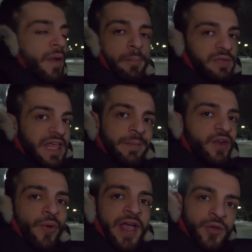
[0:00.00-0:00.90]
I'm not
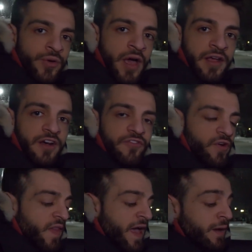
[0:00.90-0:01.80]
blaming Randonautica
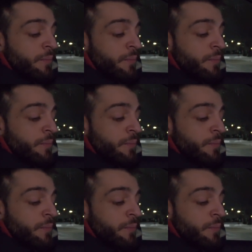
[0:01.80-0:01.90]
for that,